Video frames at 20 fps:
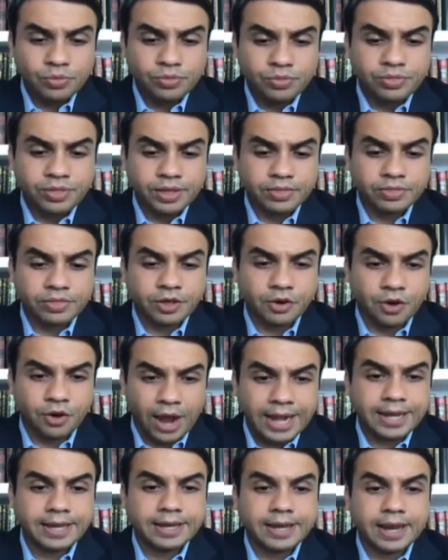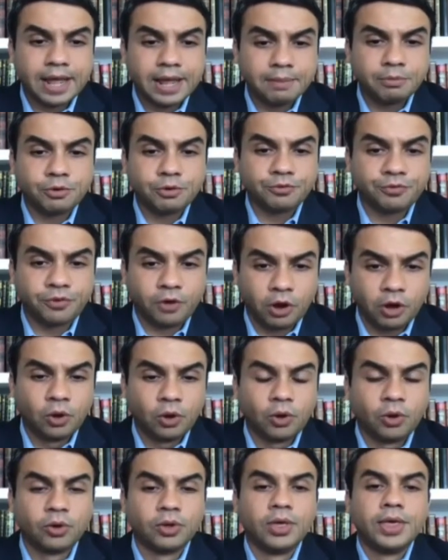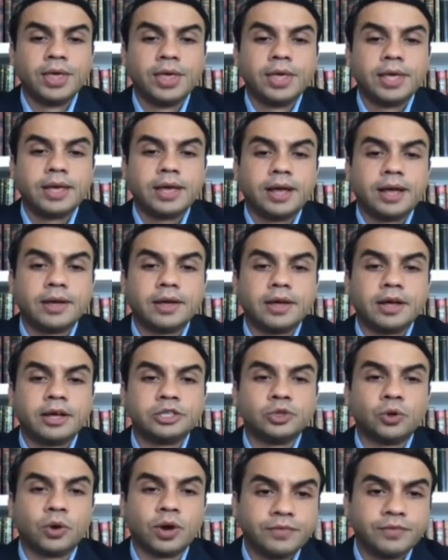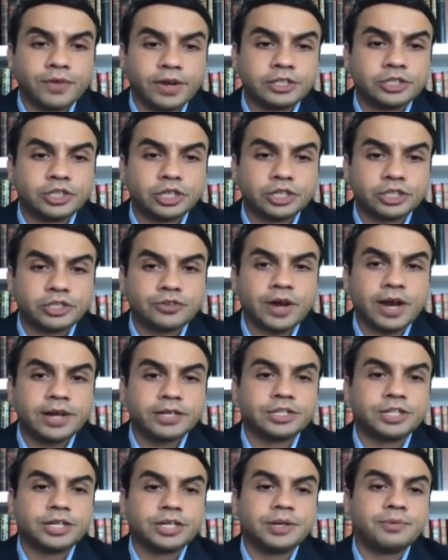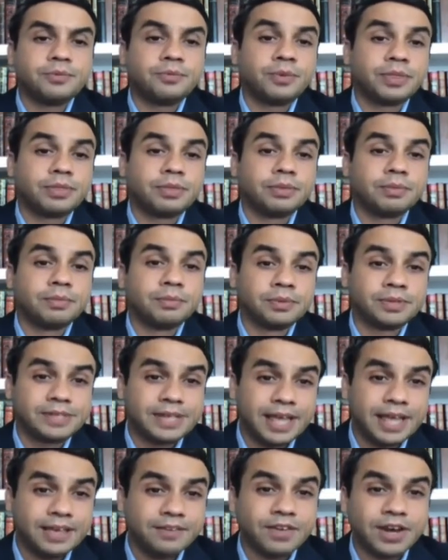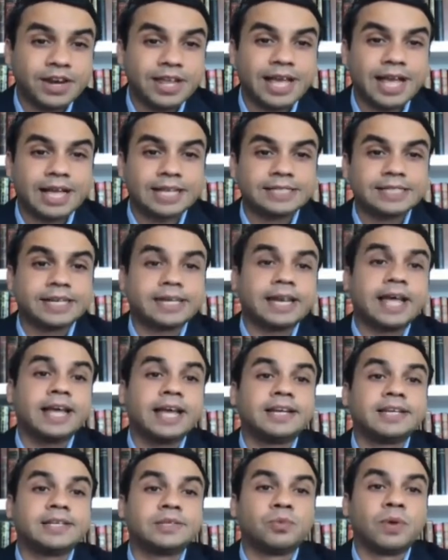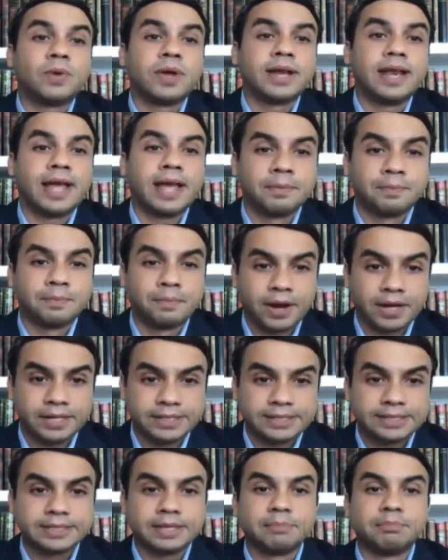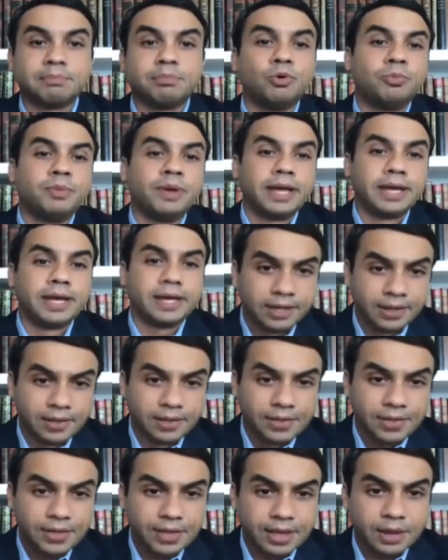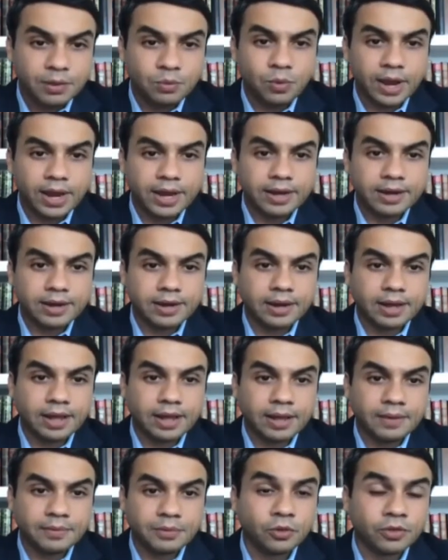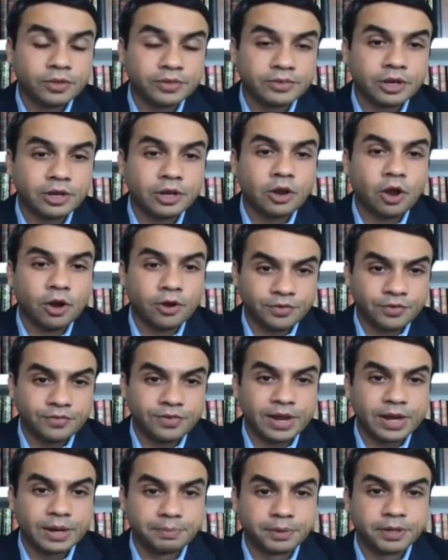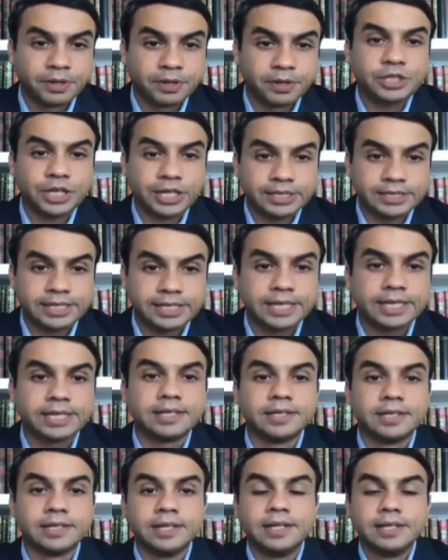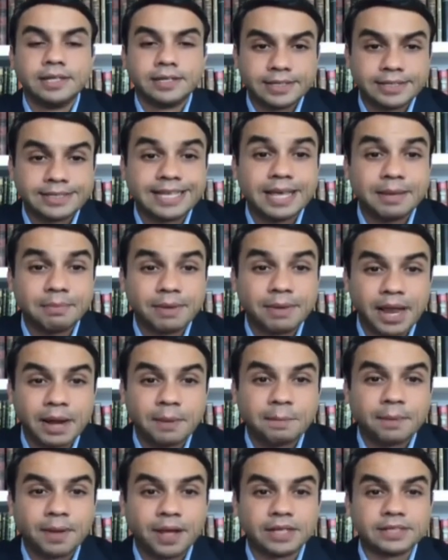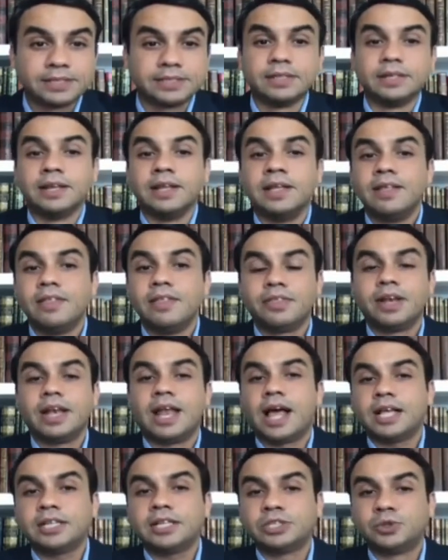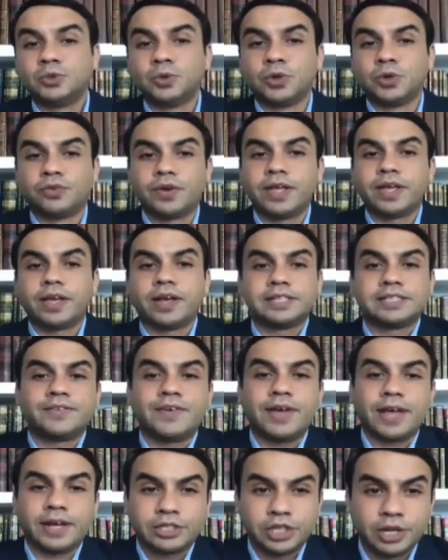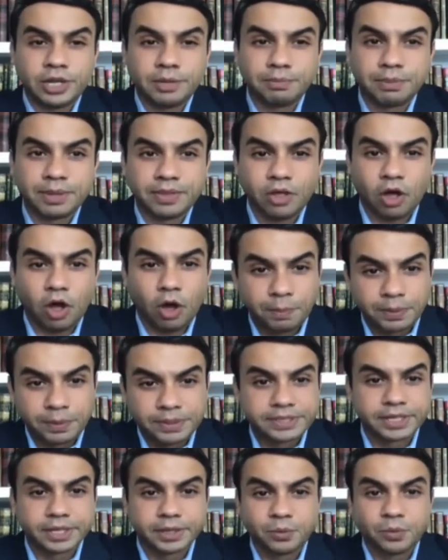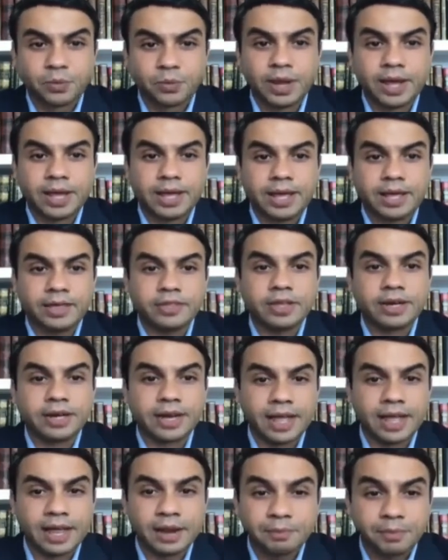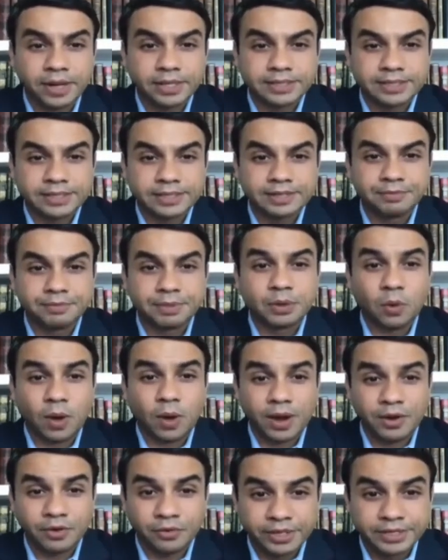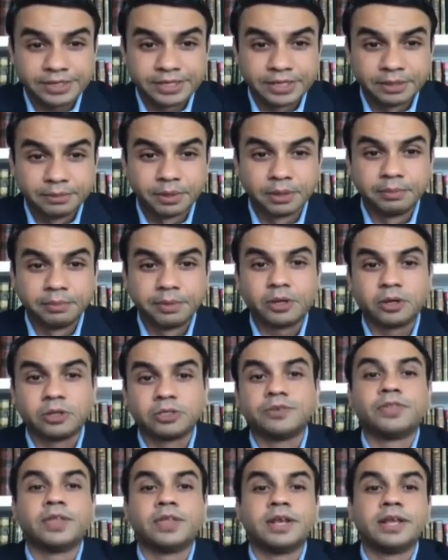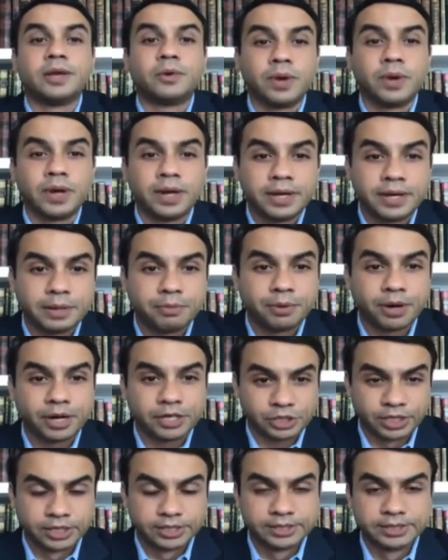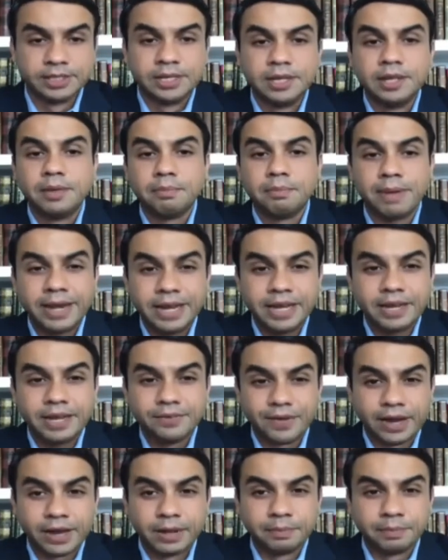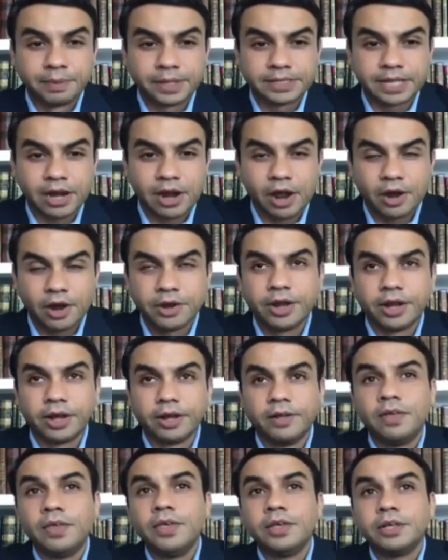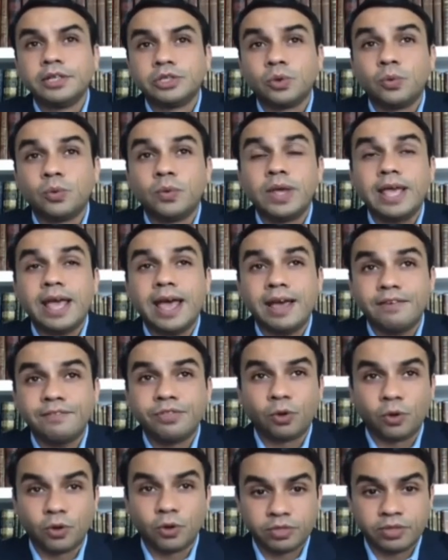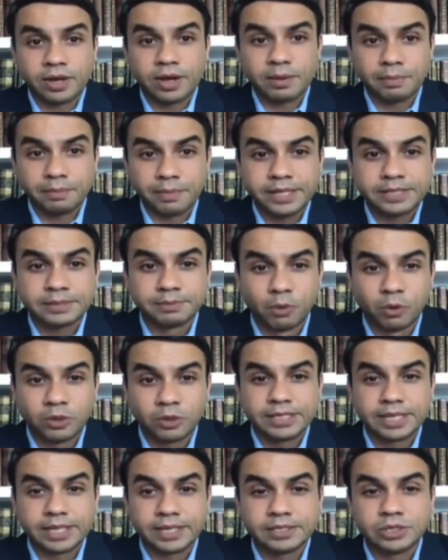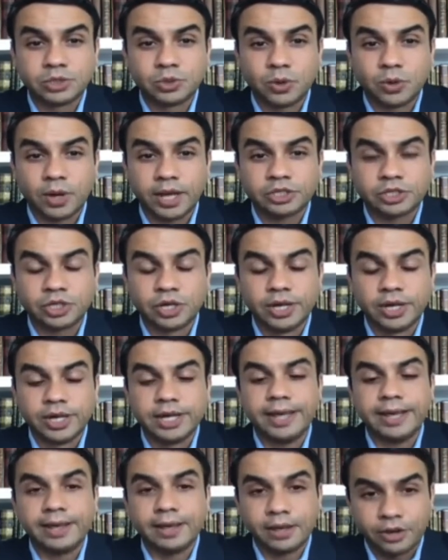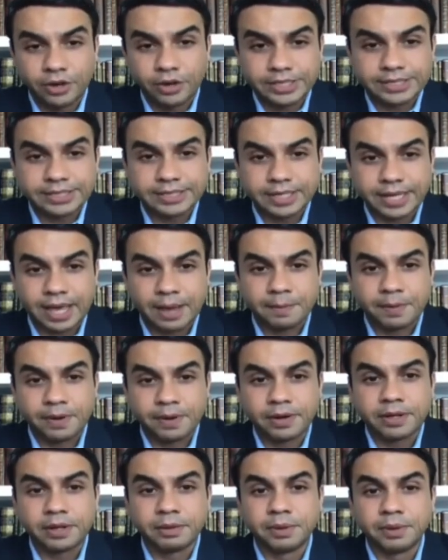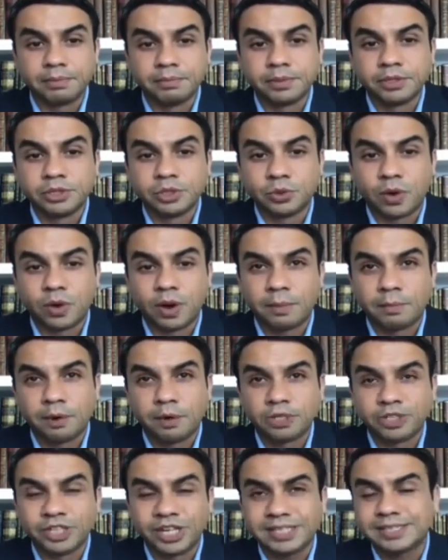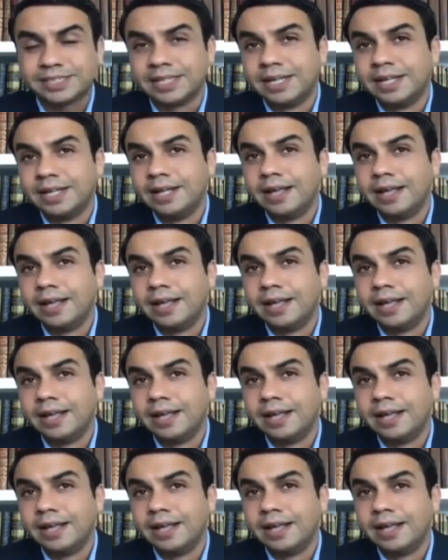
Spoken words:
the right time to follow a joint venture strategy with staying very asset light is when land prices are booming and when there's a lot of developers chasing the same land parcel. The last 2 or 3 years have actually been the opposite, where I think land prices have been quite reasonable because of the liquidity pressures many developers are under. So we have thought that it makes more sense to actually increase the capital commitments to our projects.